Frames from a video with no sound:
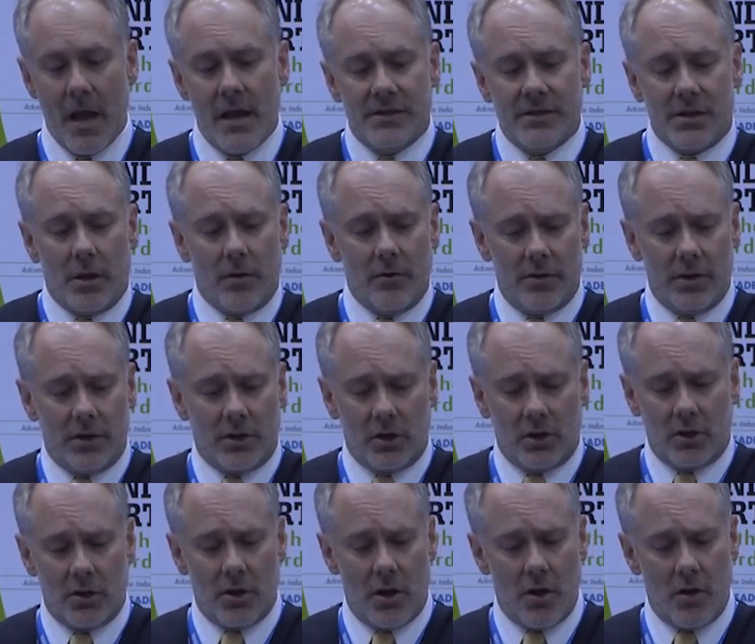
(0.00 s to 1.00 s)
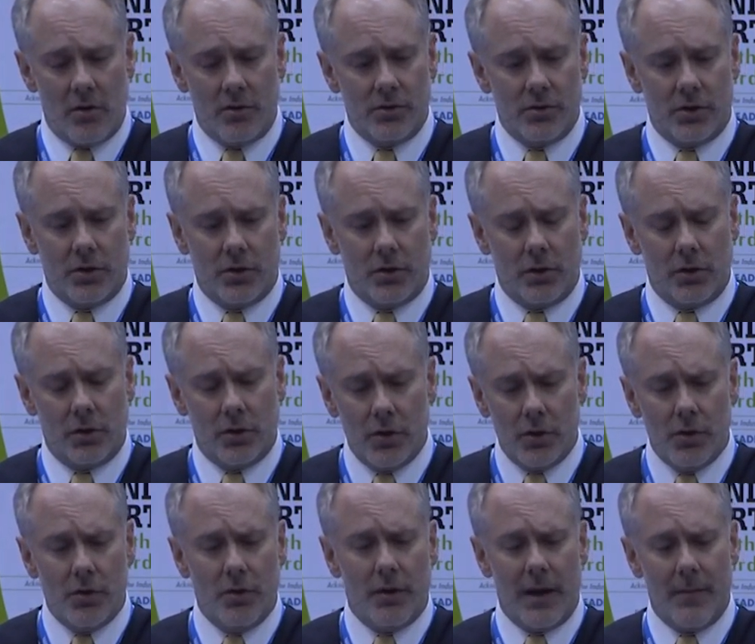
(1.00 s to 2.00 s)
So to
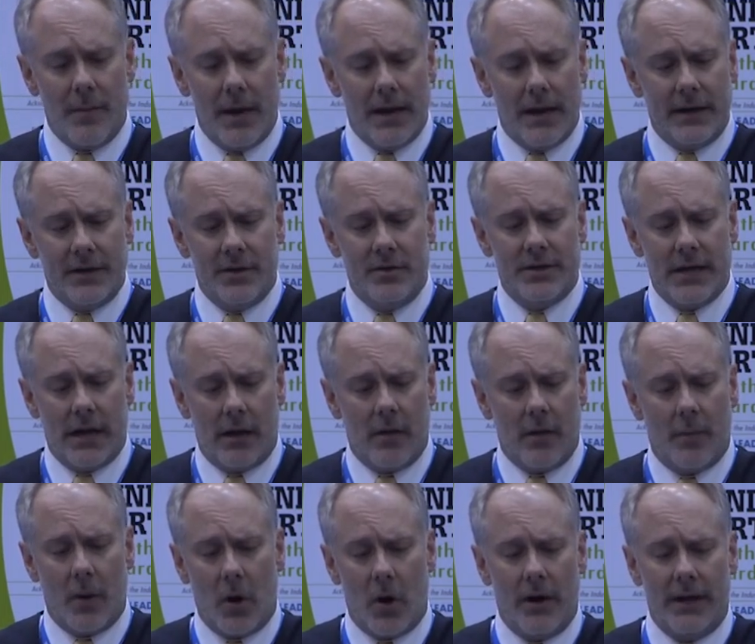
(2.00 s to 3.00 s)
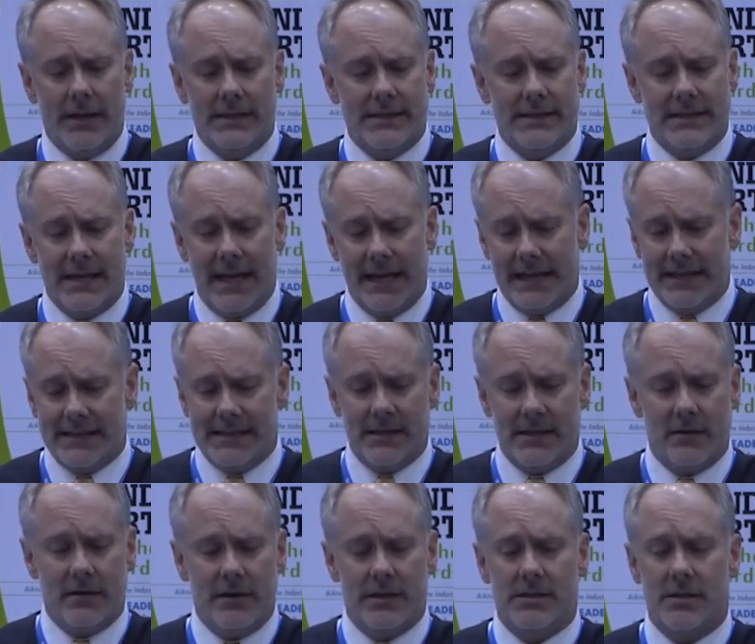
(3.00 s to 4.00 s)
conclude, I do tell the parties to take it
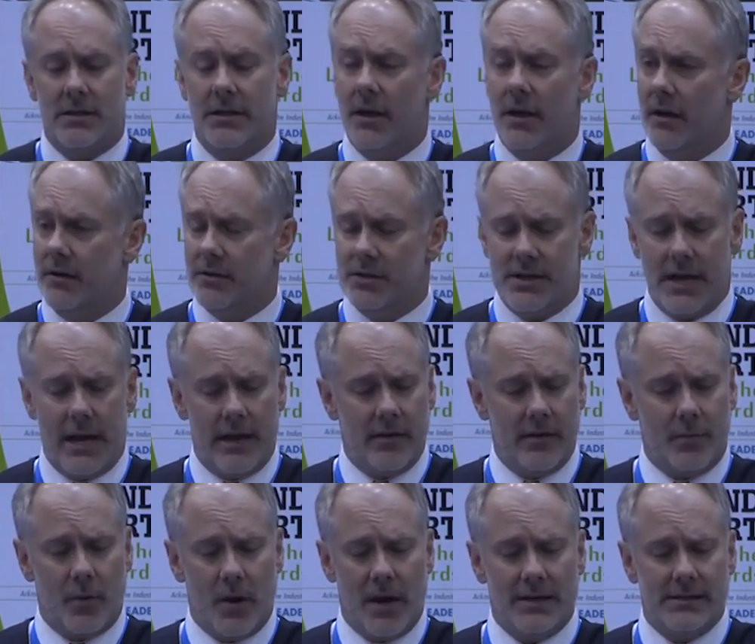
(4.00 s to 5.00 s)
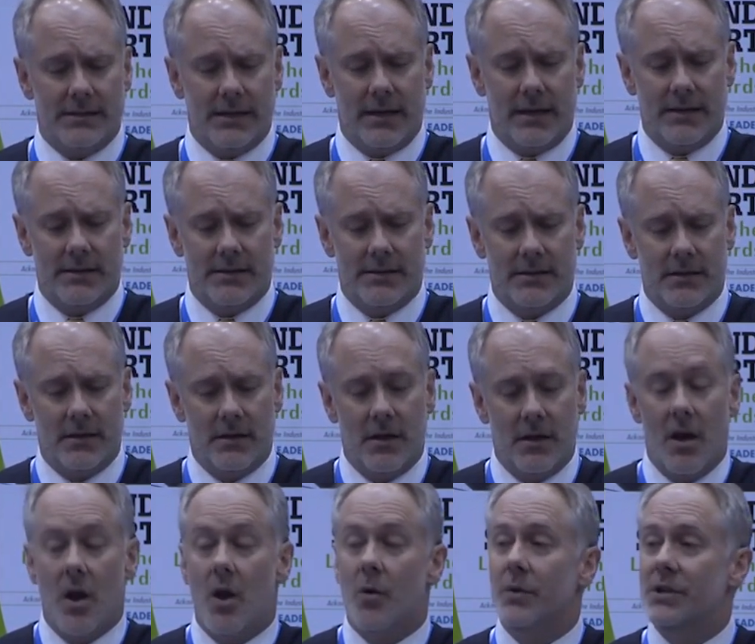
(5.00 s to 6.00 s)
seriously, understand the process,
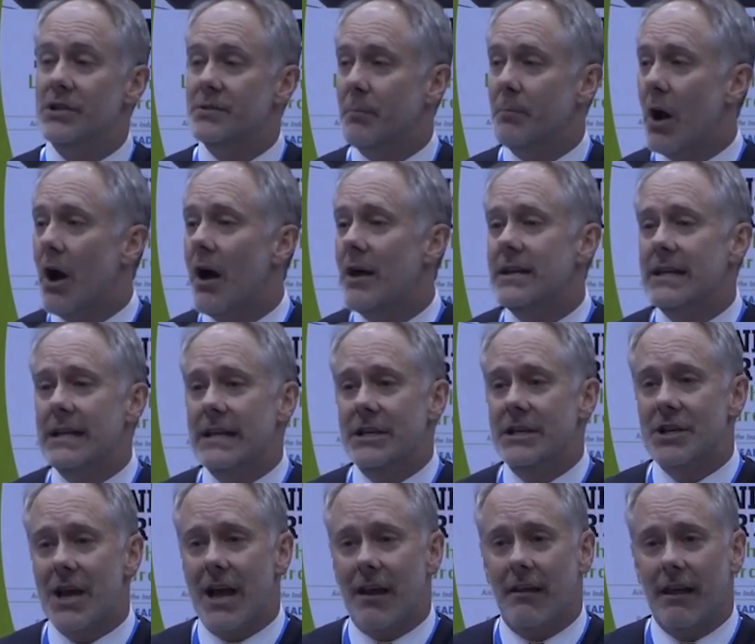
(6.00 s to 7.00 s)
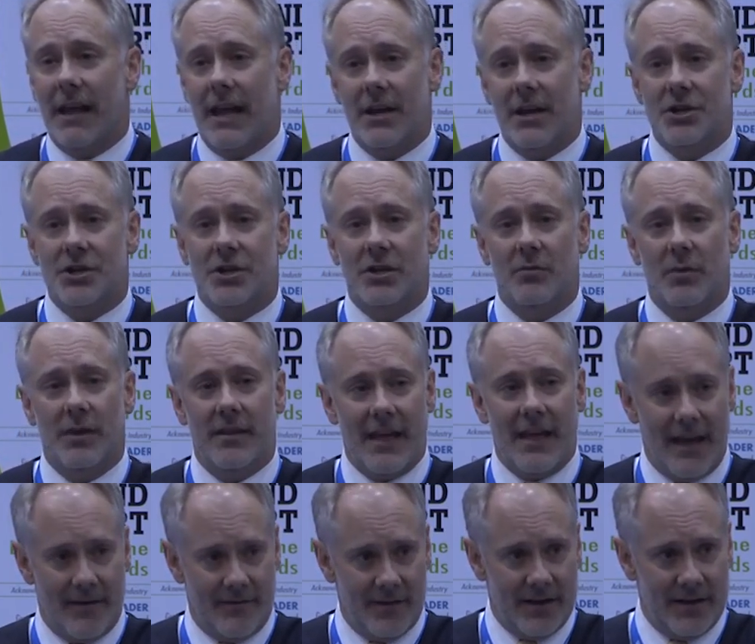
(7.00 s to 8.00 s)
respond to each allegation
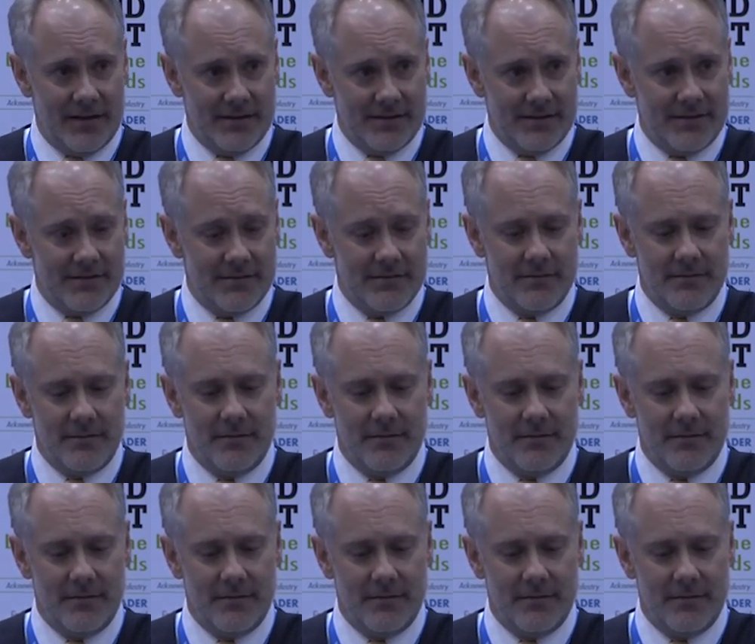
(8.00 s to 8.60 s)
with evidence,